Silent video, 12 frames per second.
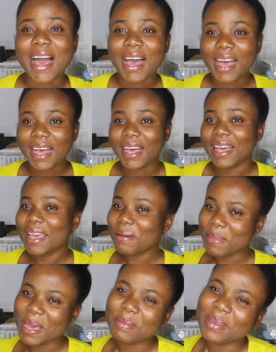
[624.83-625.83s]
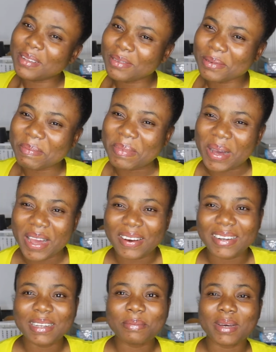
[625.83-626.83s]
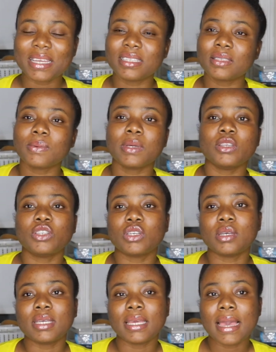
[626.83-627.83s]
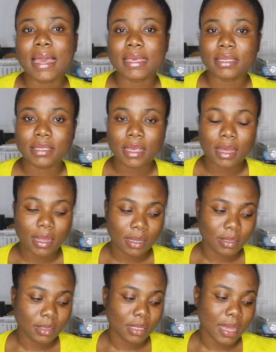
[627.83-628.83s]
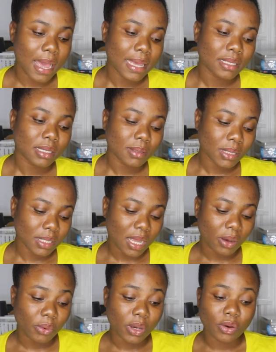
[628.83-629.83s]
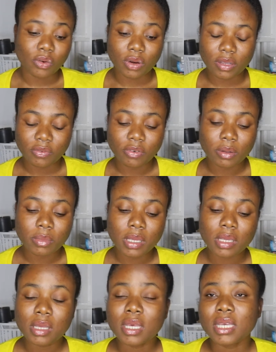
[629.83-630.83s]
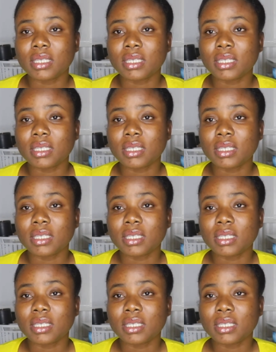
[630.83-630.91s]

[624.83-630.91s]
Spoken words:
It might be a little boring, but I just want to show you guys the items that were great for me,